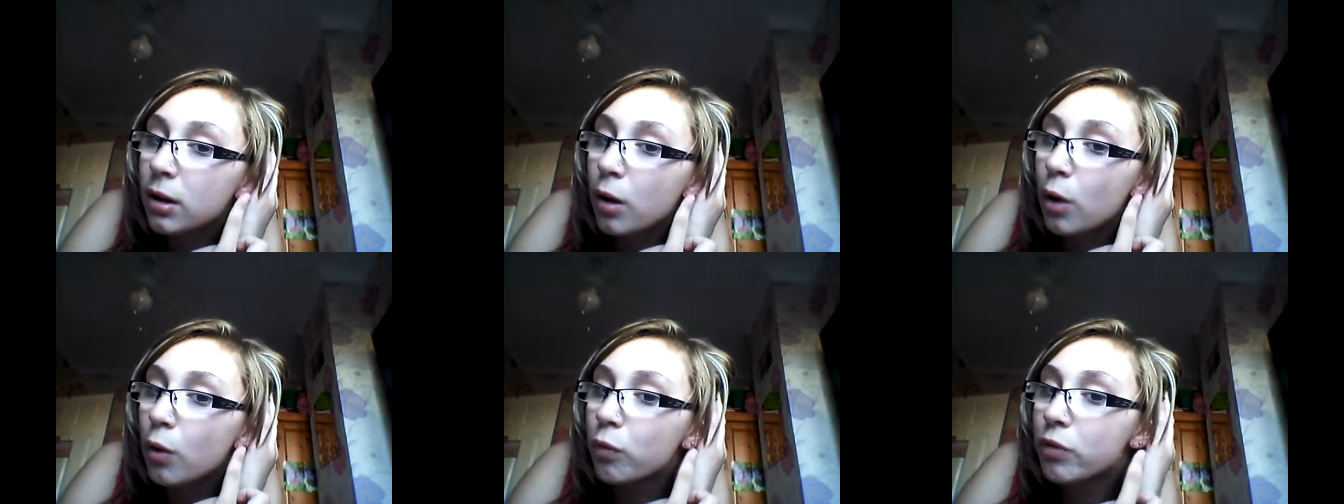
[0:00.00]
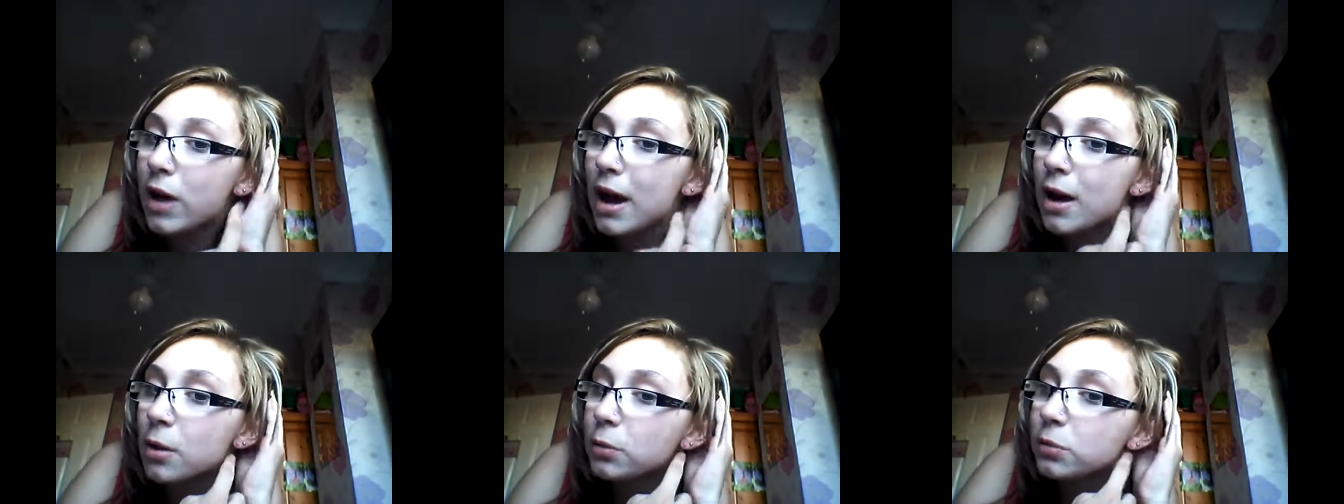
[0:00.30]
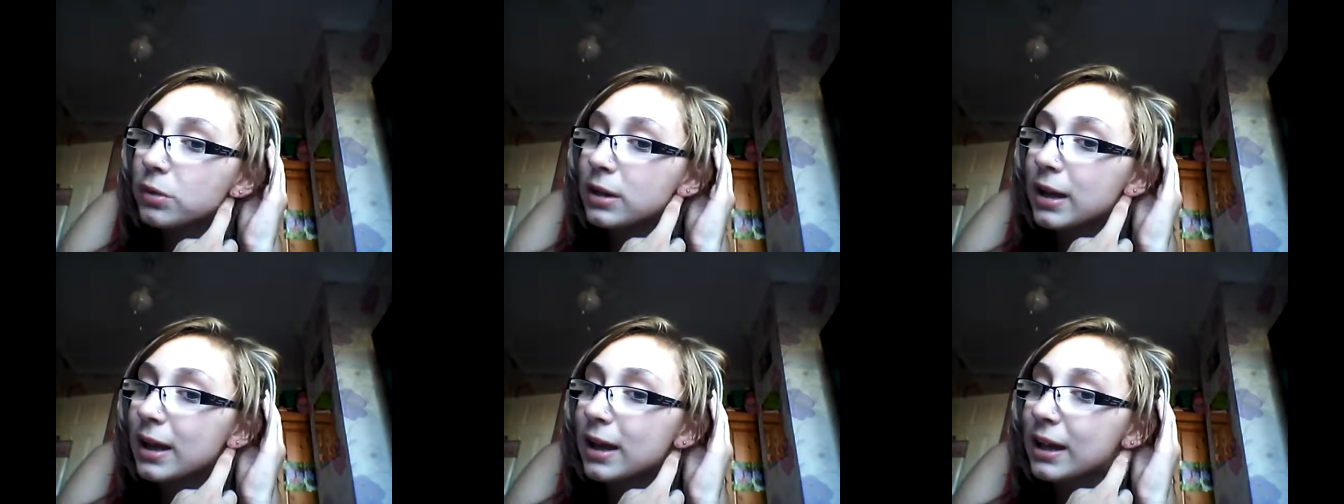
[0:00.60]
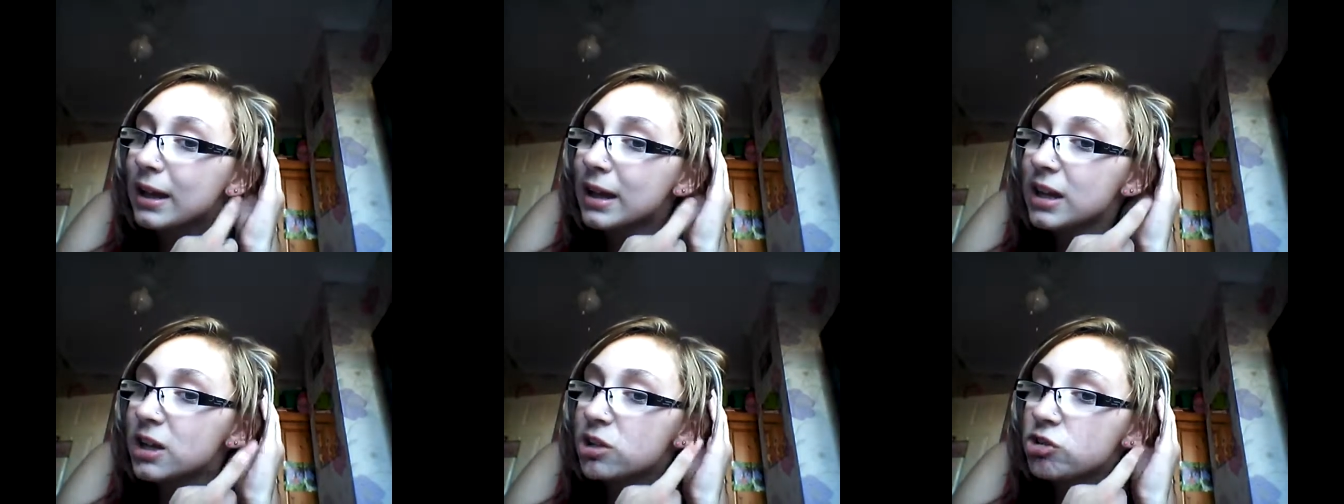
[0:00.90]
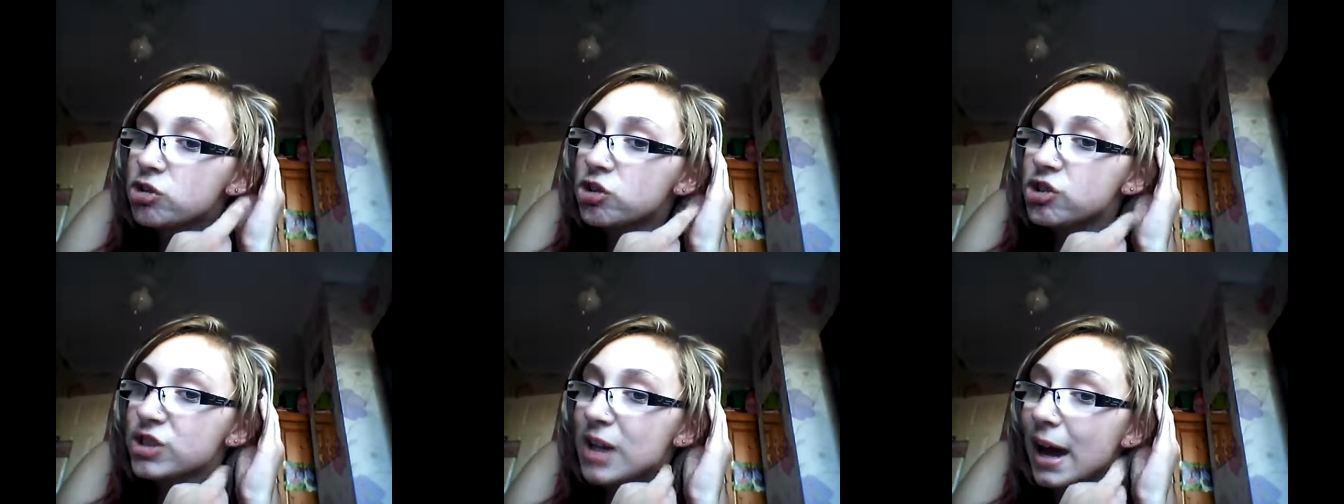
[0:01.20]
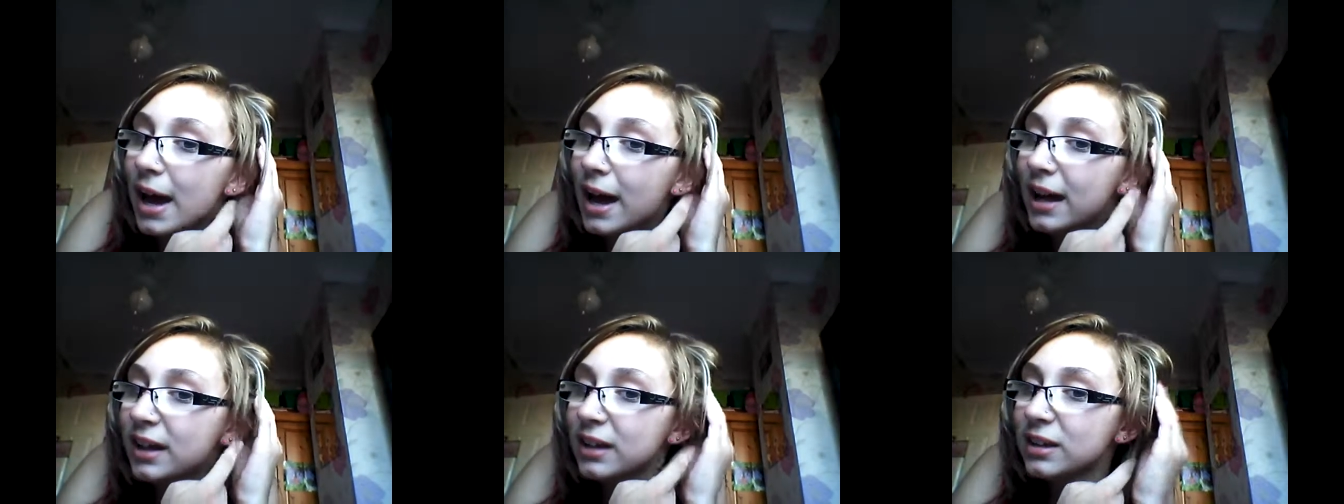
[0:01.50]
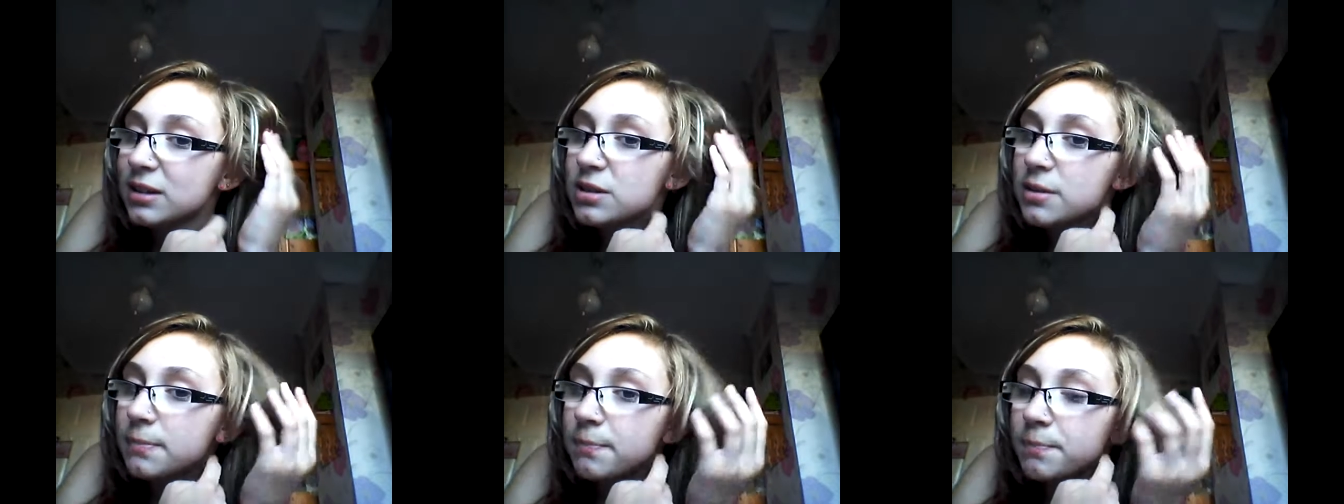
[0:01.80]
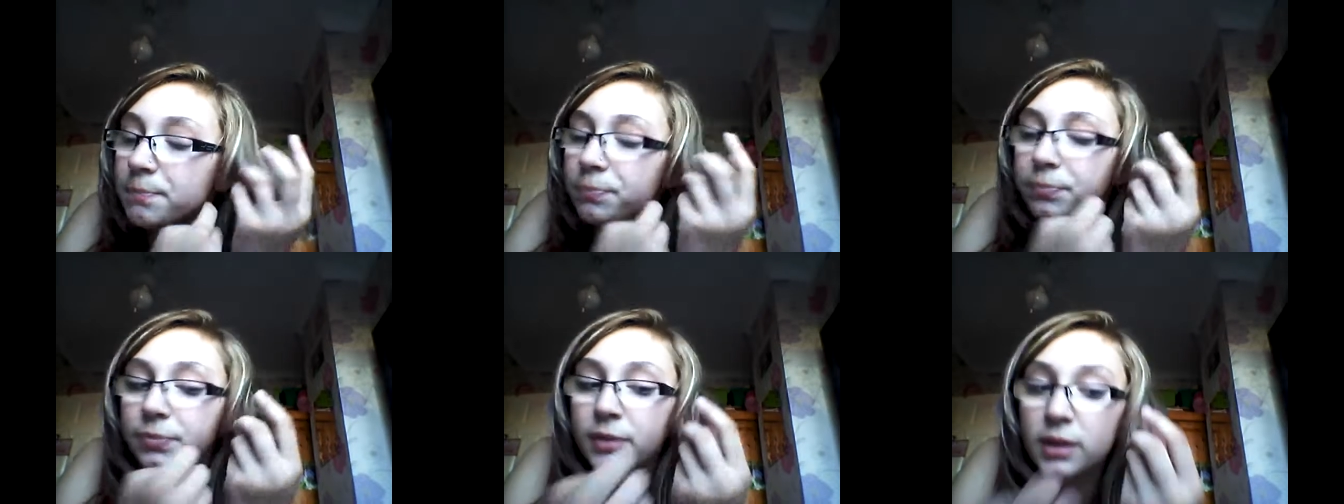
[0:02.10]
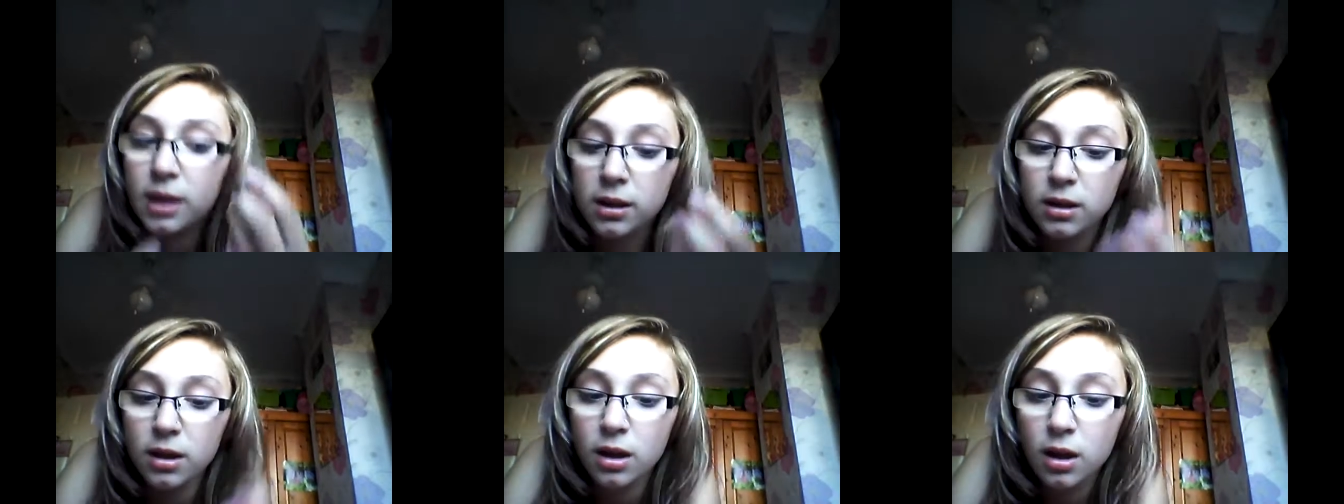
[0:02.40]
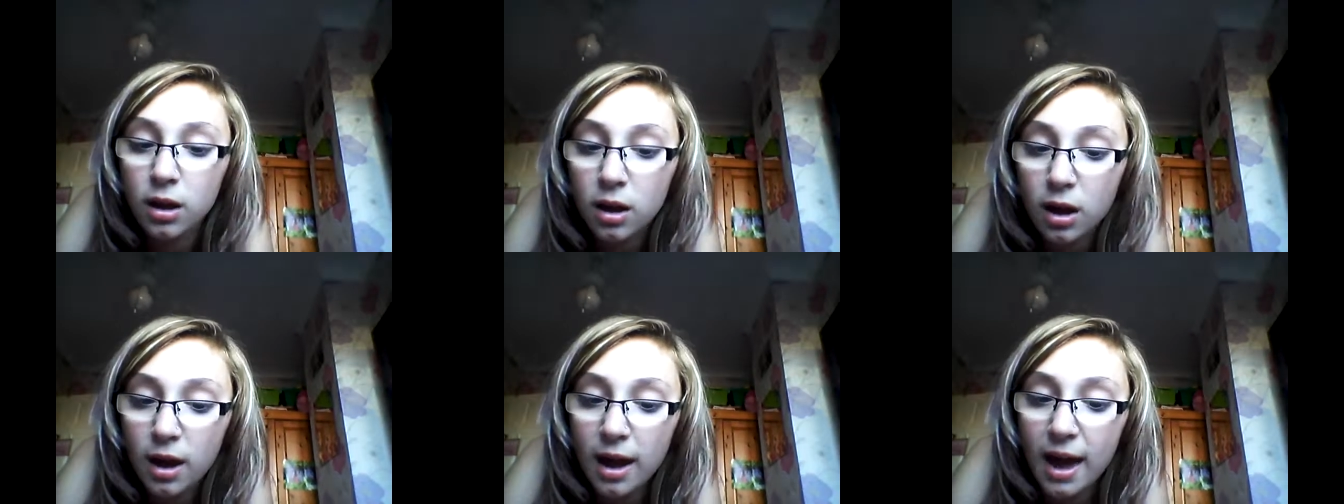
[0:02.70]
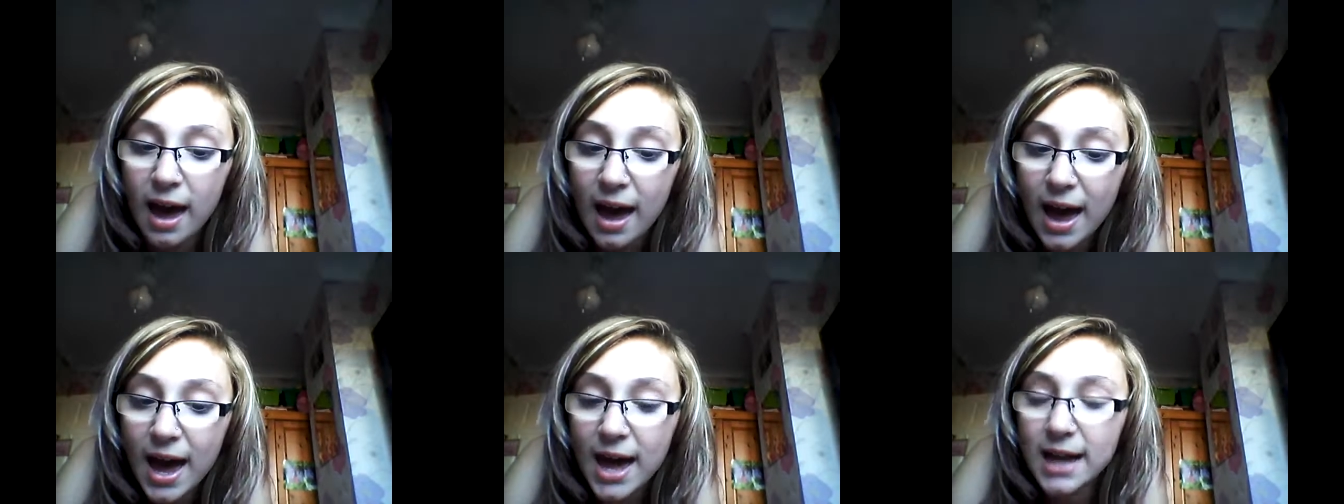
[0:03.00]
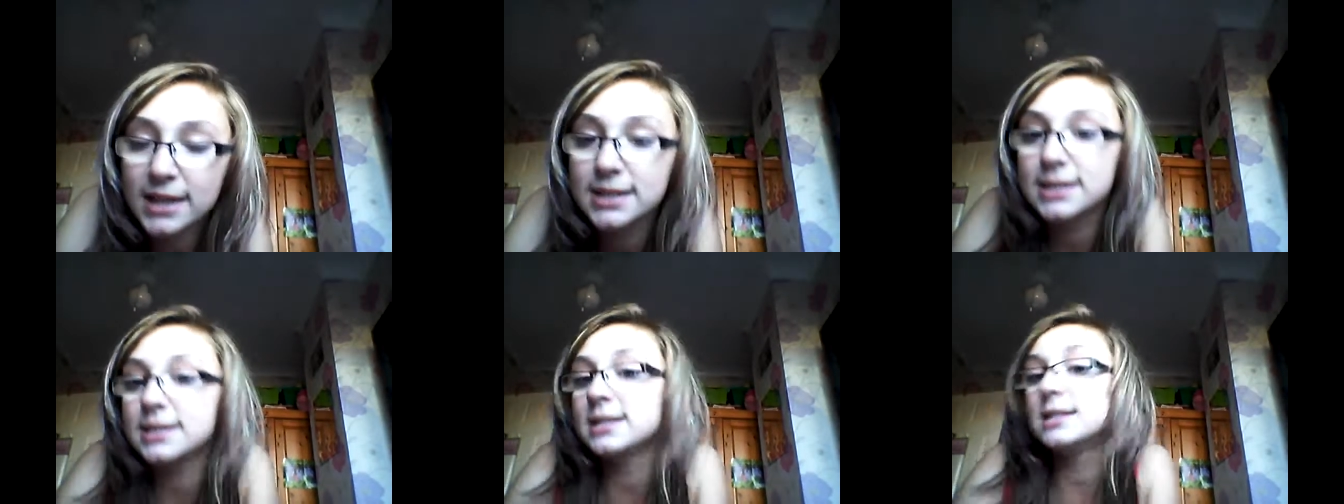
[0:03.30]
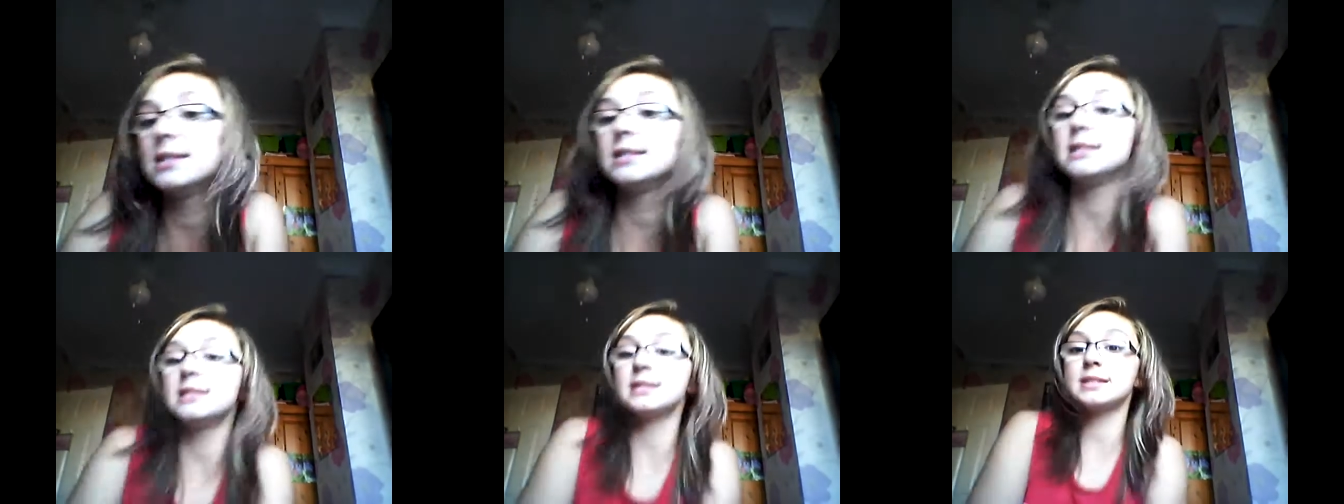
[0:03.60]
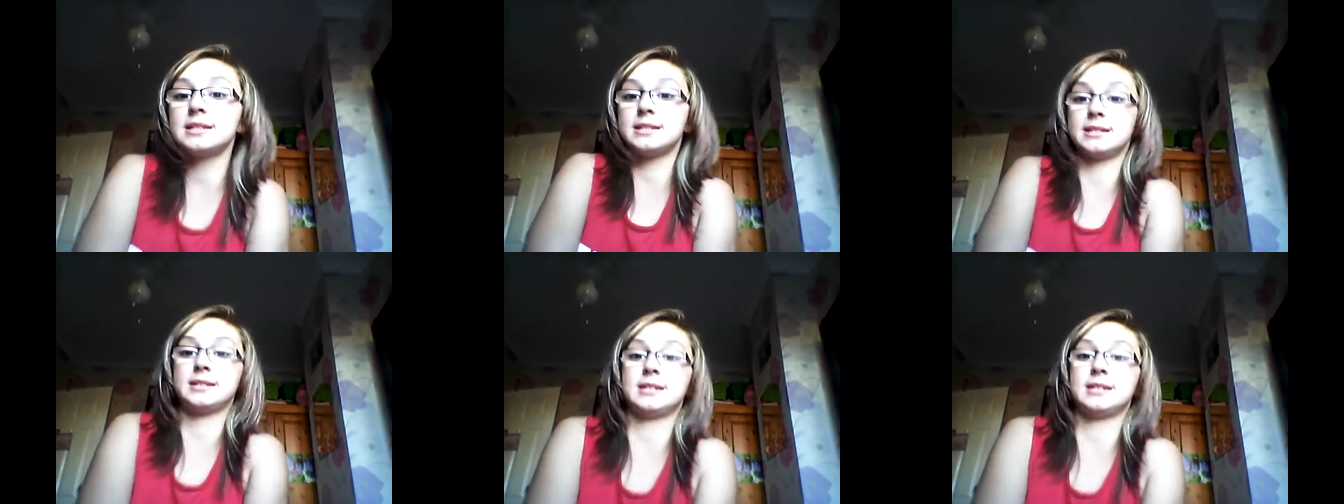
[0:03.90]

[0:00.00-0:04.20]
around it, each side, and